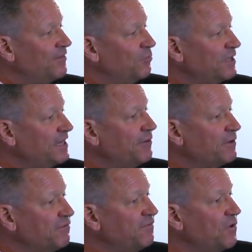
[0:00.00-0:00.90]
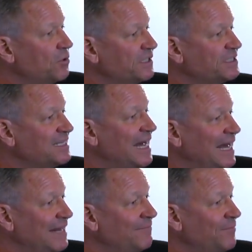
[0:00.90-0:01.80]
the what they were focused
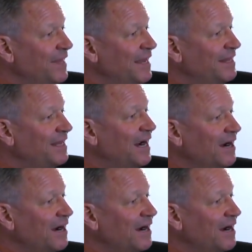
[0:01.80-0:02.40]
on the